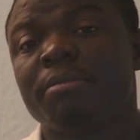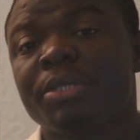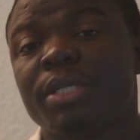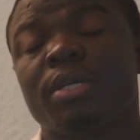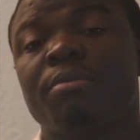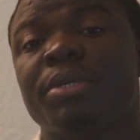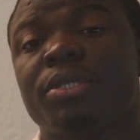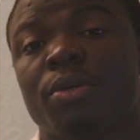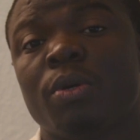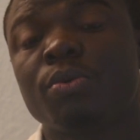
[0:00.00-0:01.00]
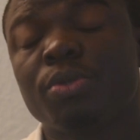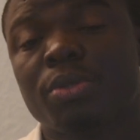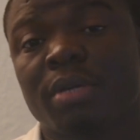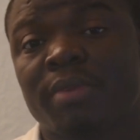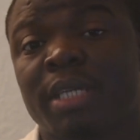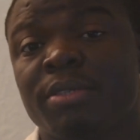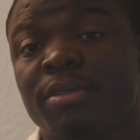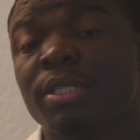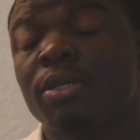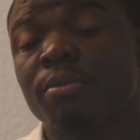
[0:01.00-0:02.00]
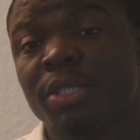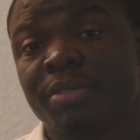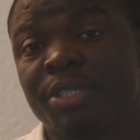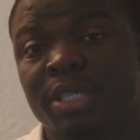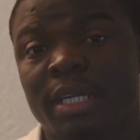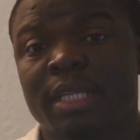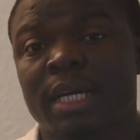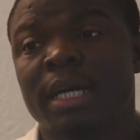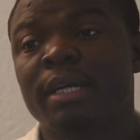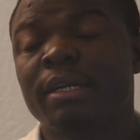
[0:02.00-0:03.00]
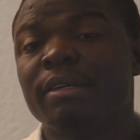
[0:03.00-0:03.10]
admission committee or whosoever is reading your motivation letter